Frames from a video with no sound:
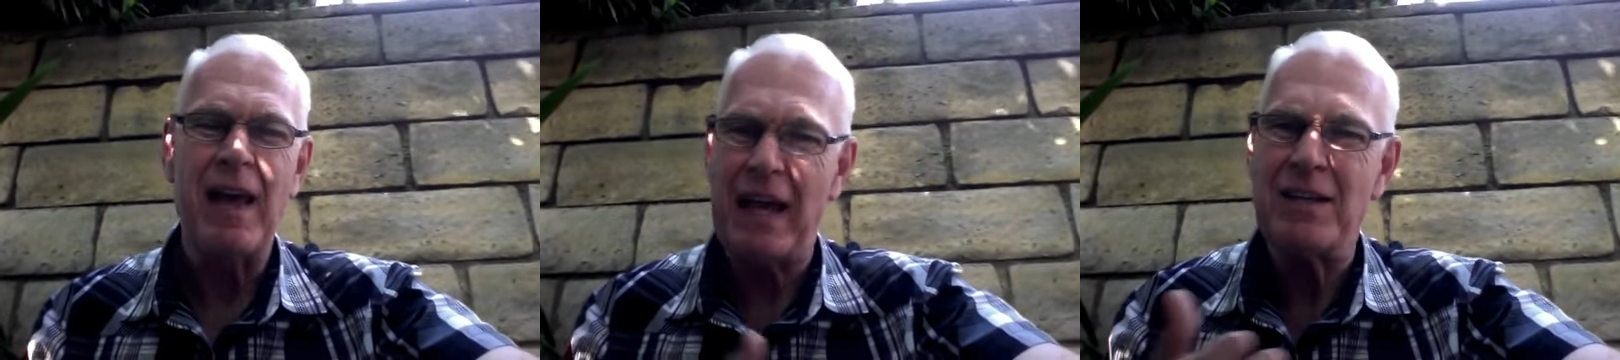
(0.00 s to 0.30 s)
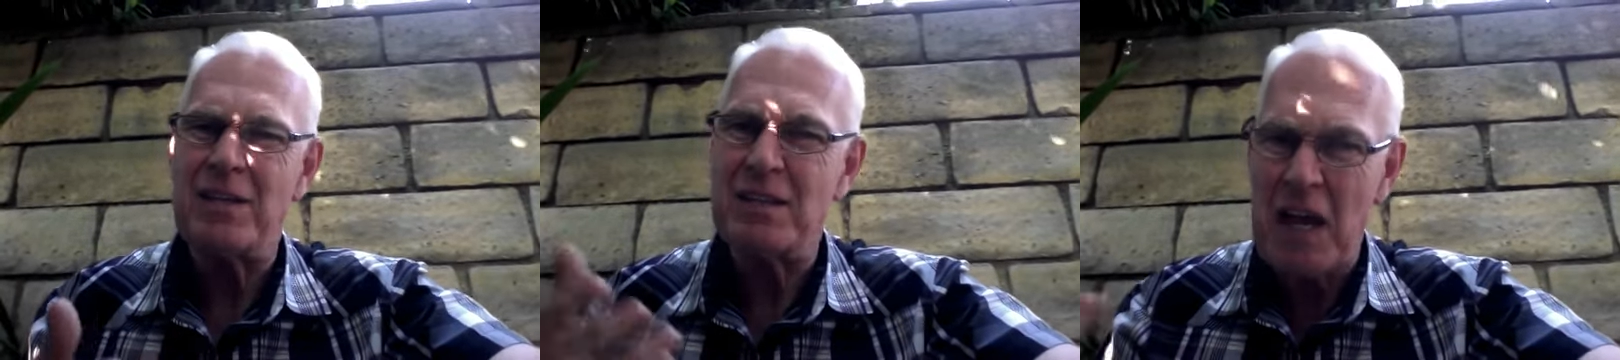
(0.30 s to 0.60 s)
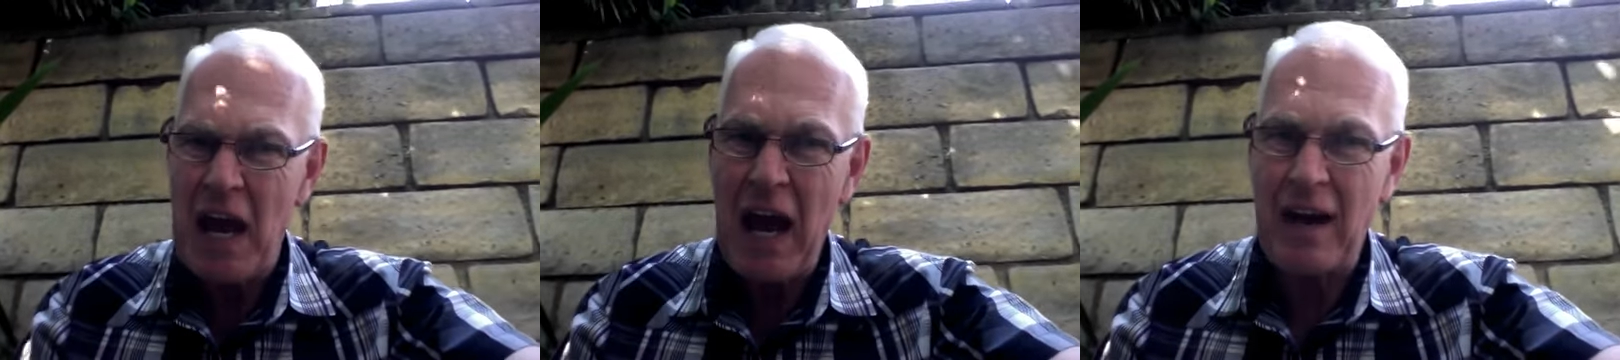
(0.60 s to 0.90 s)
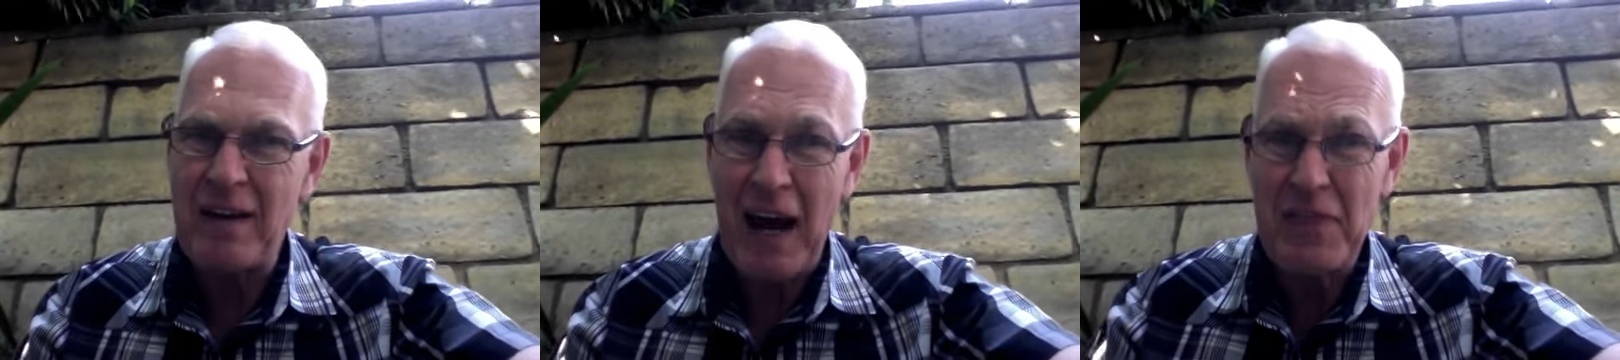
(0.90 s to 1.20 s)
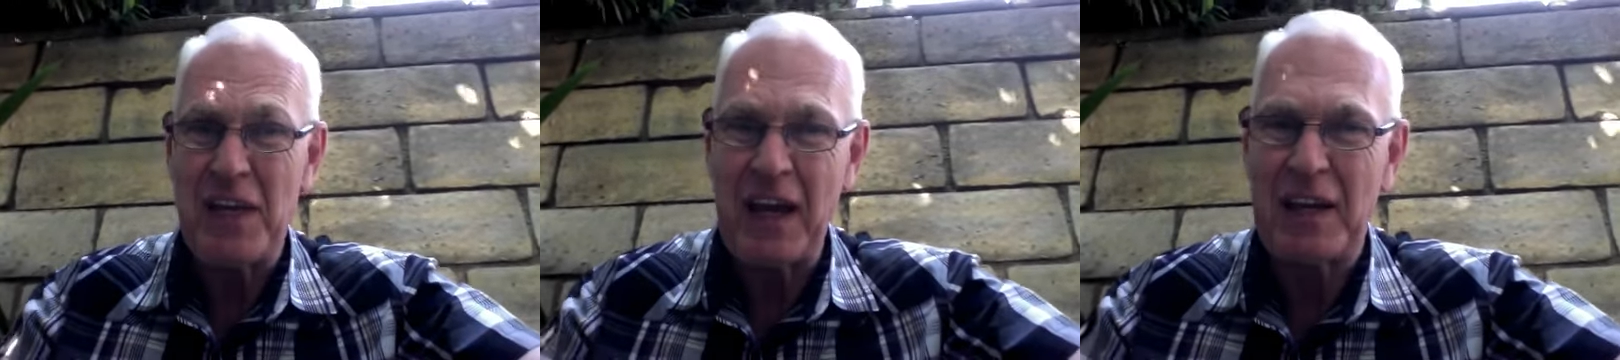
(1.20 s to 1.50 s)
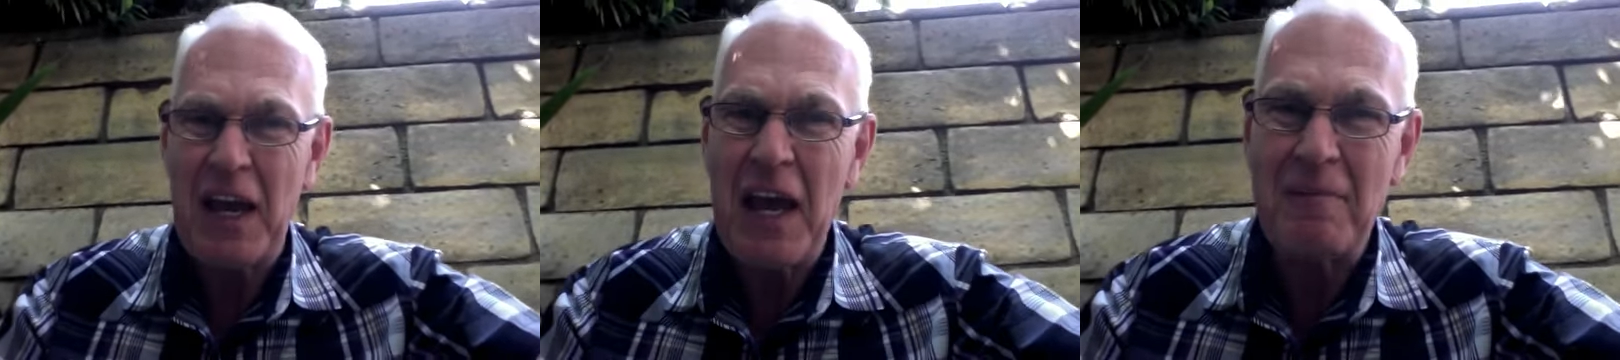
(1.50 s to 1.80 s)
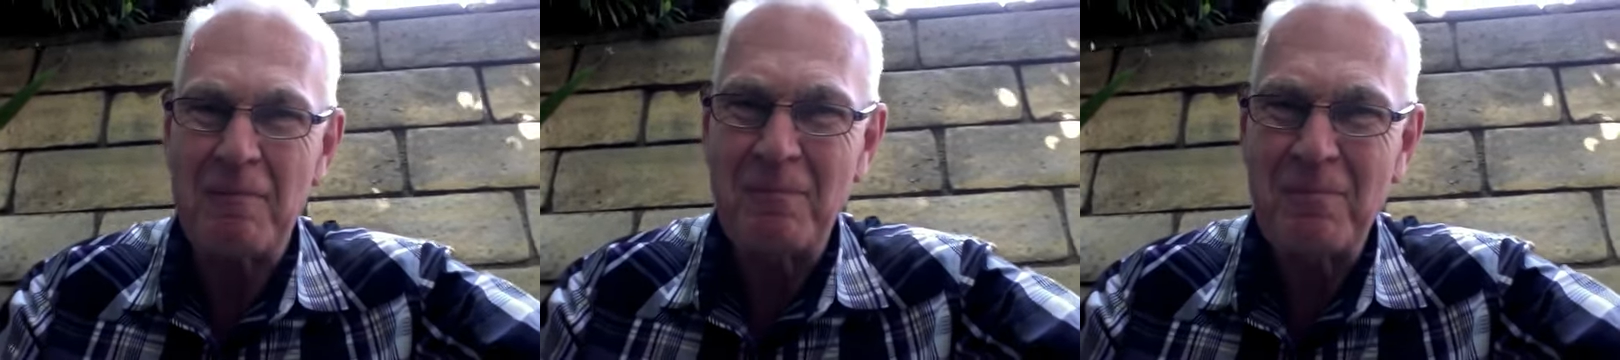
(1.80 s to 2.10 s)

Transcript: And he said, "Yeah, I think I can."